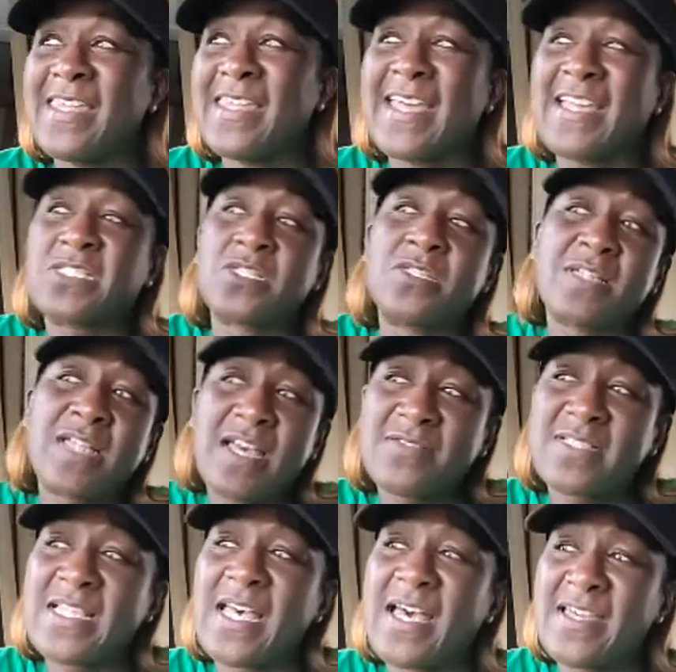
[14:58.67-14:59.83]
like to look
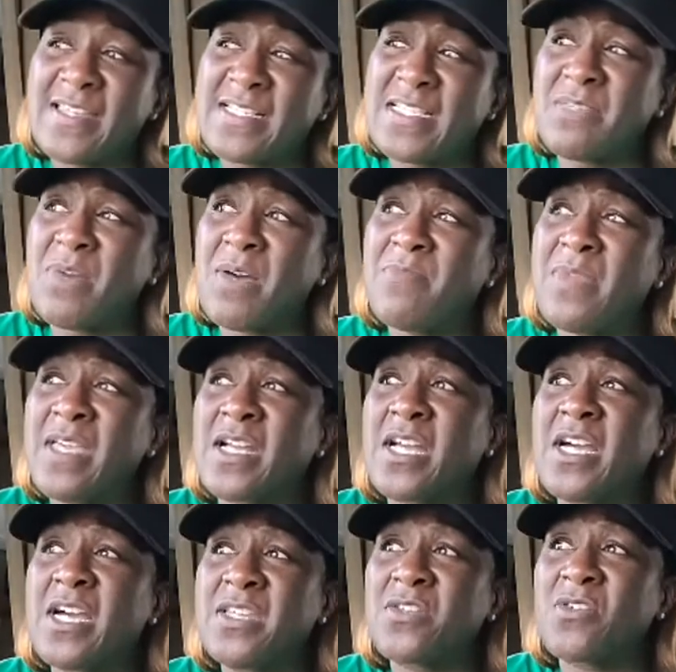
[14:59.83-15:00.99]
outside and see my man
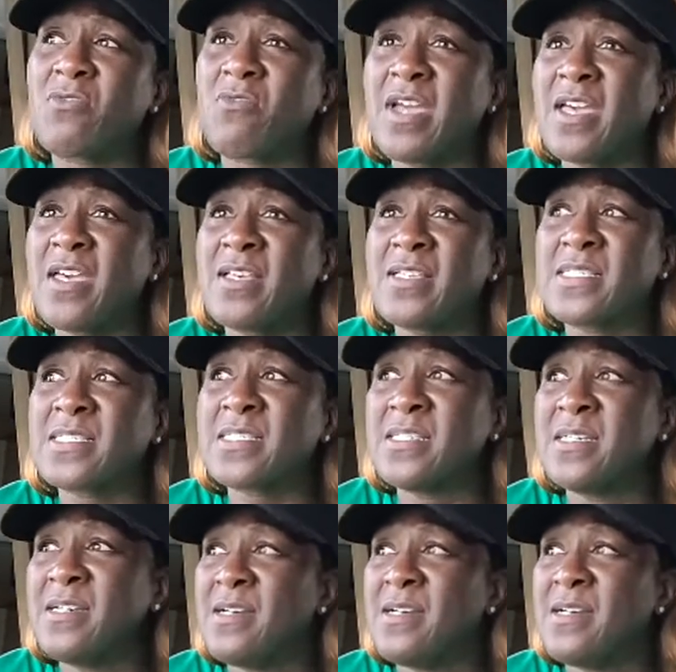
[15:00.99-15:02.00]
cutting the grass